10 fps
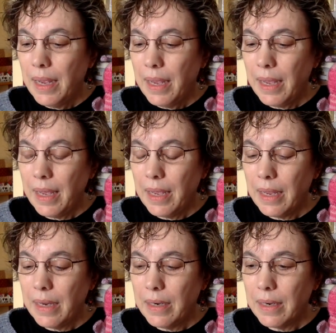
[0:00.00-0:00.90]

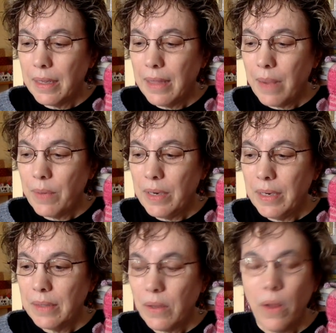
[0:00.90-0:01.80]
And that one
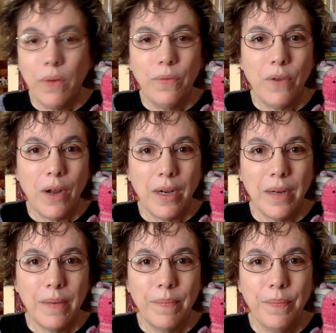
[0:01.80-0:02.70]
is called
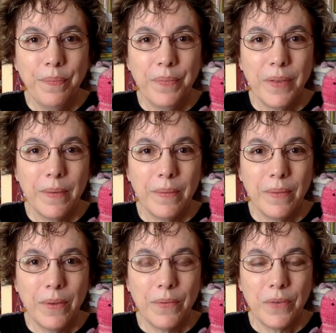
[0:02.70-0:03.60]
Fauna.
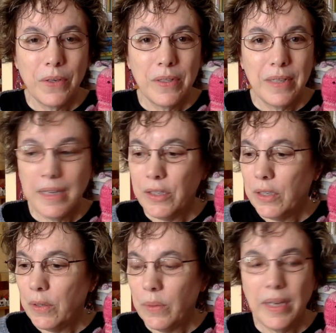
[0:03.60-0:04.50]
The first
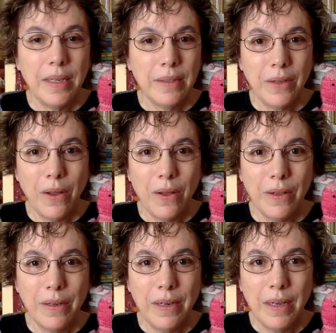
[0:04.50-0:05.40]
issue is
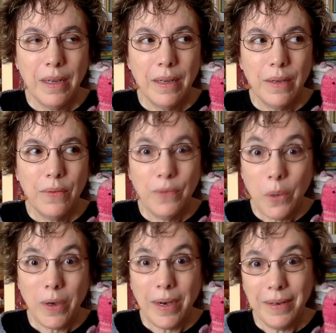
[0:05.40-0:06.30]
called
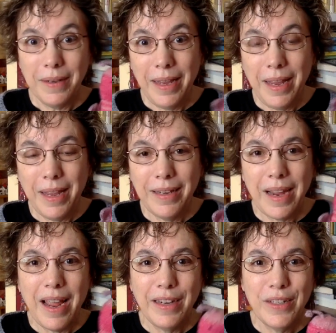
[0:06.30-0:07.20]
Flora. And
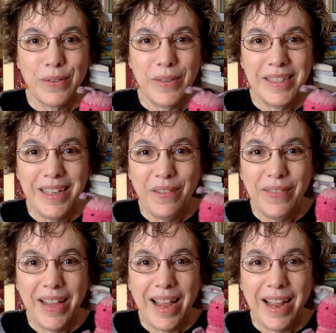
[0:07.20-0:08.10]
I just received
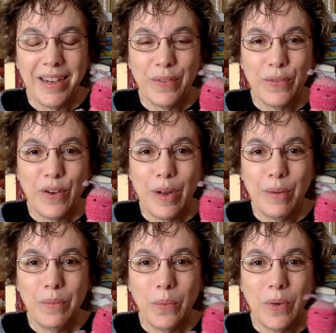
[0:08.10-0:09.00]
that
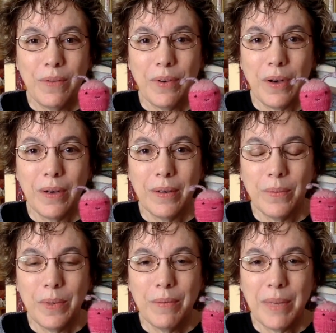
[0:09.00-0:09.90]
from one of my
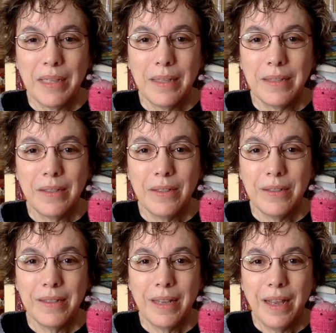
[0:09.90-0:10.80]

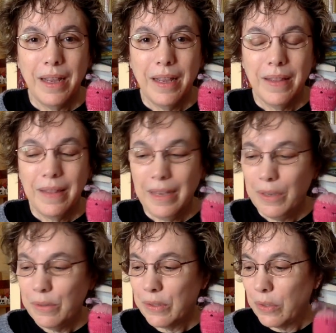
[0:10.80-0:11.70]
listeners. Thank you
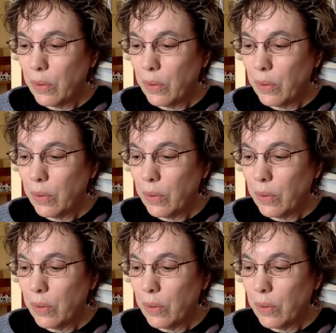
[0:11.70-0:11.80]
so